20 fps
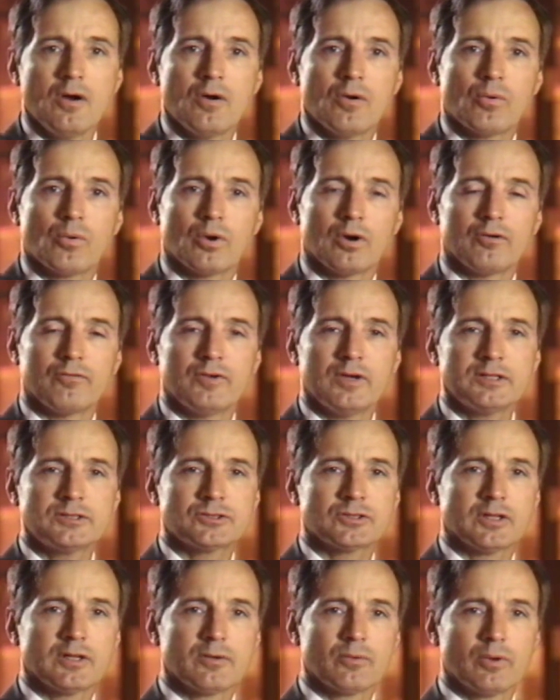where
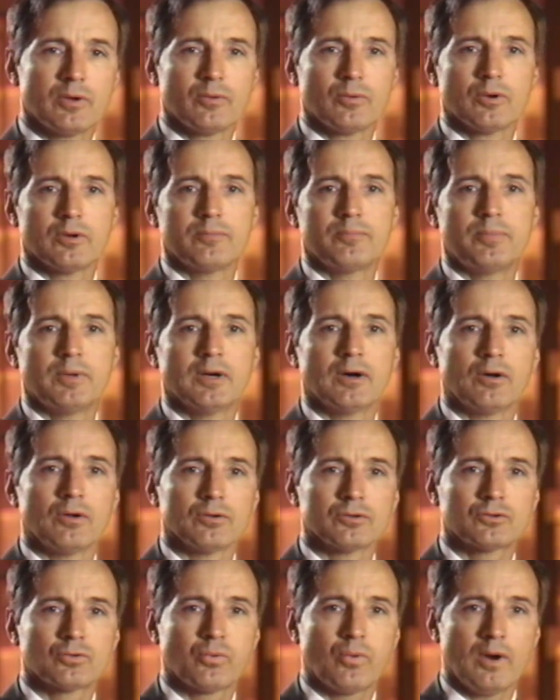eventually we would
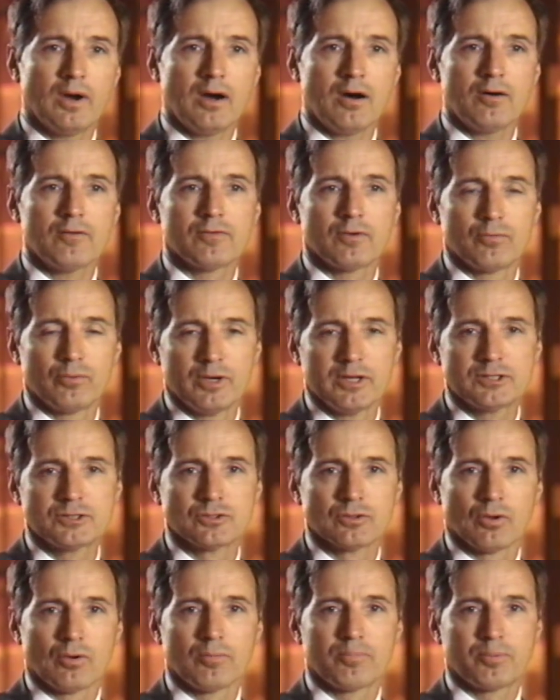build 12
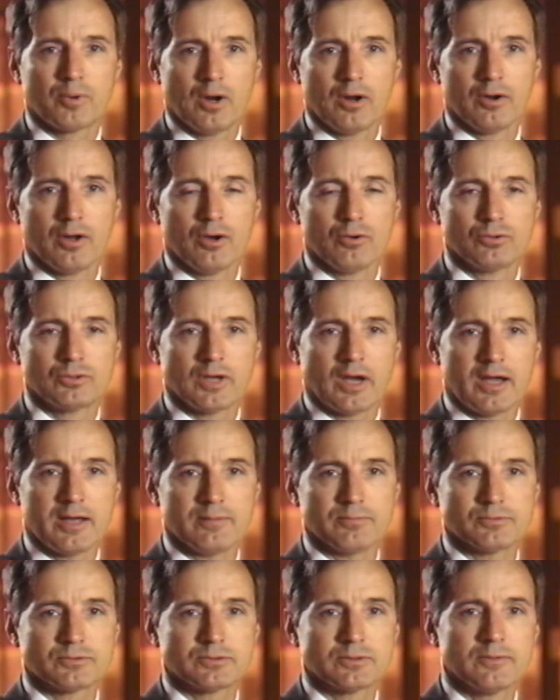original
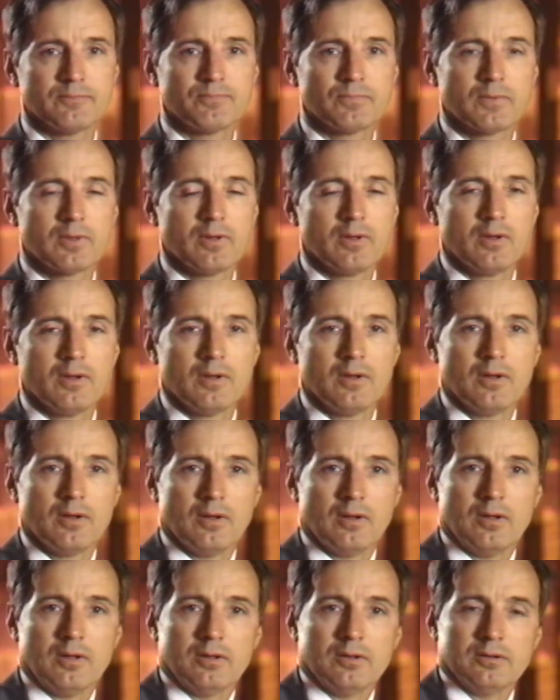prototypes.
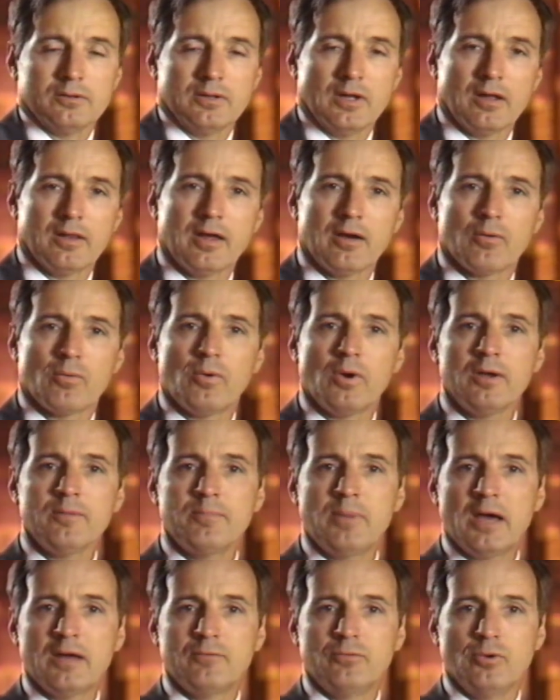Now that
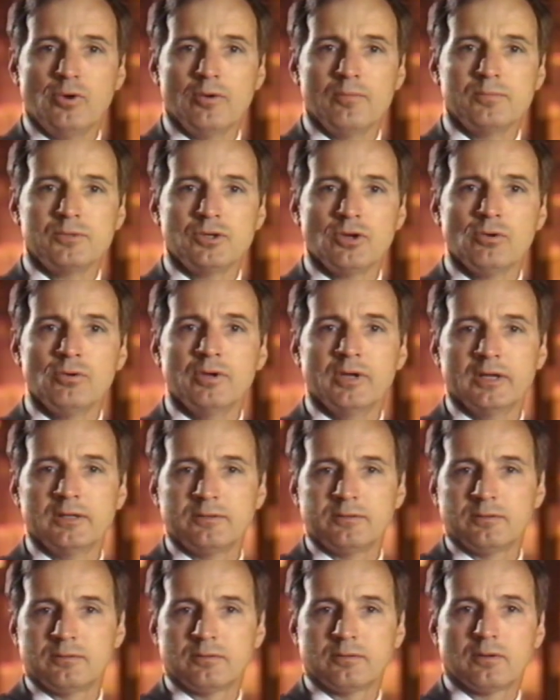one-bedroom unit,
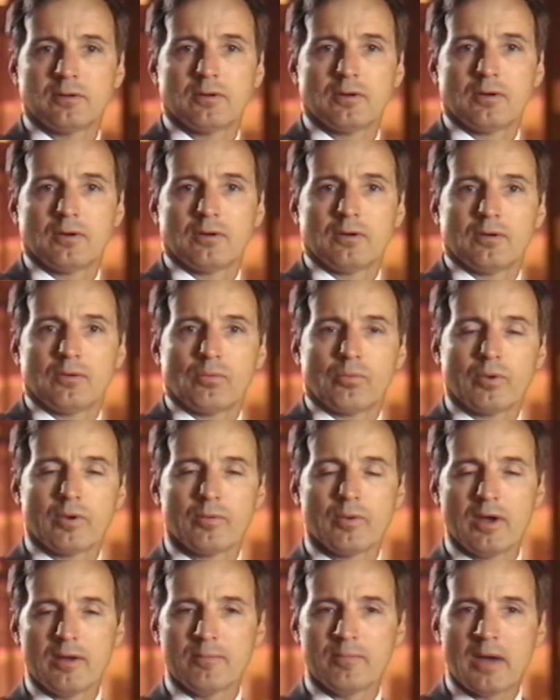we
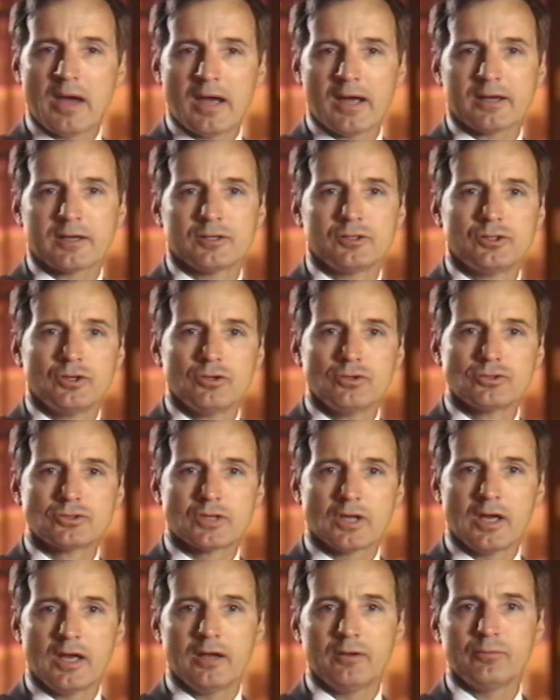went back and used
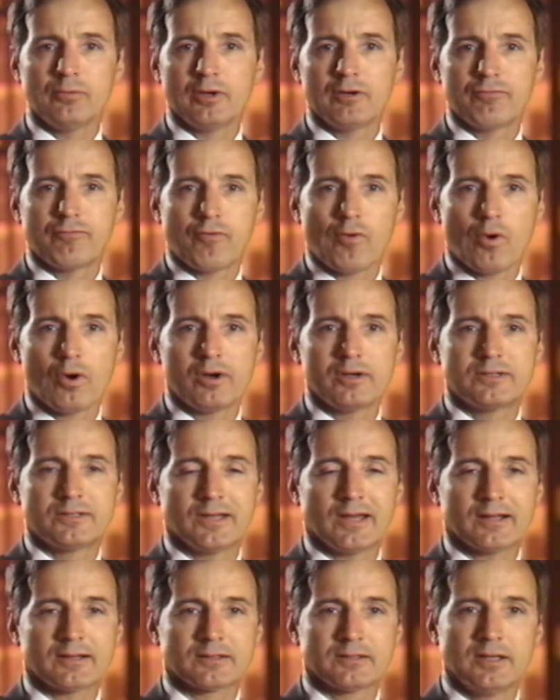the Henry Ford
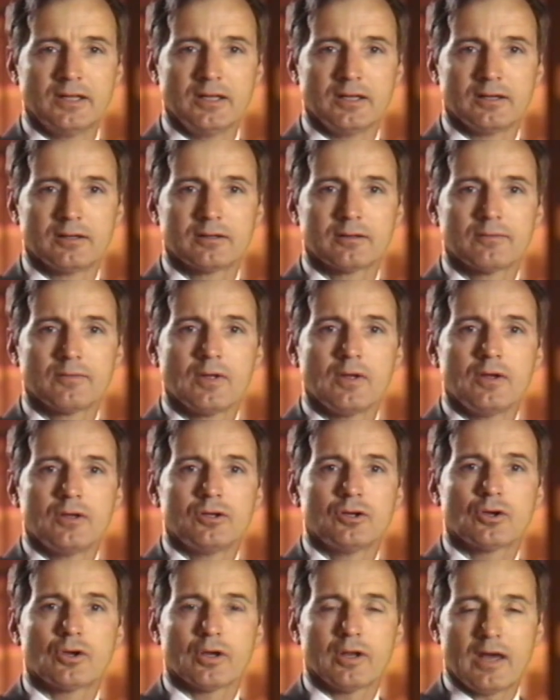technique.
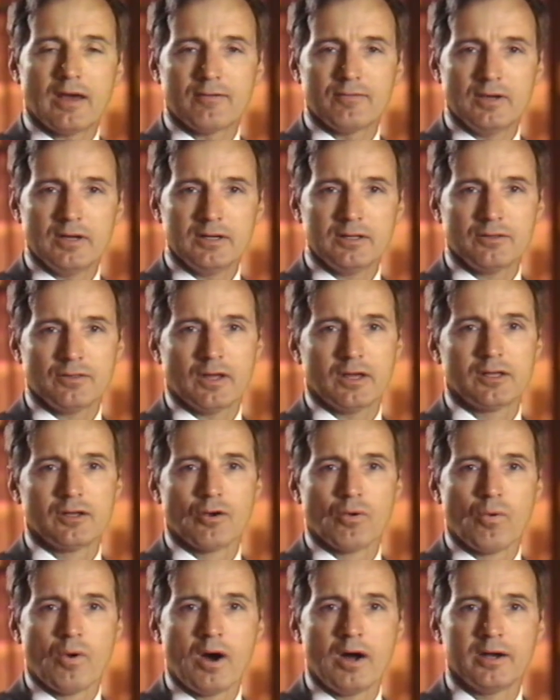You could have anything
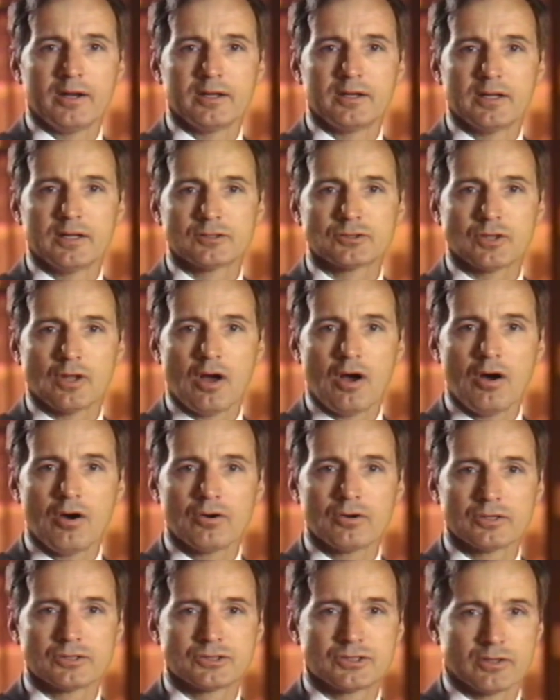you wanted as
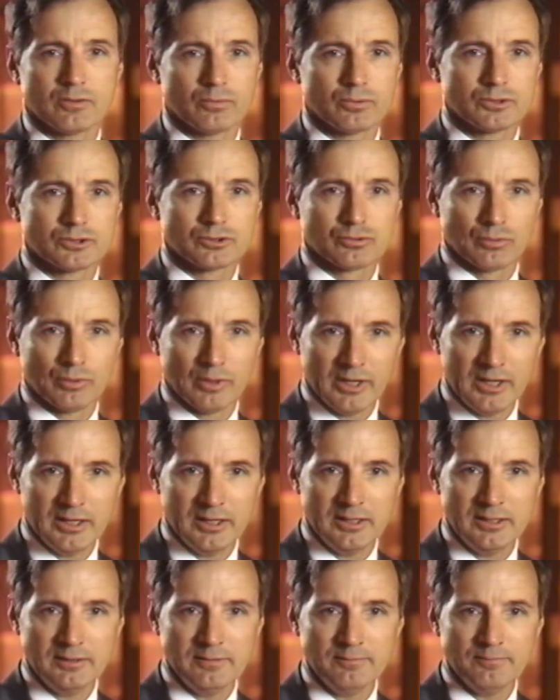long as it was
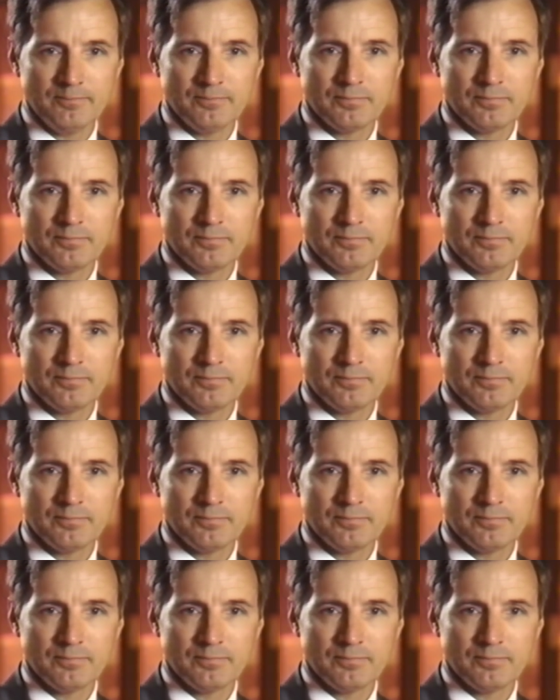green,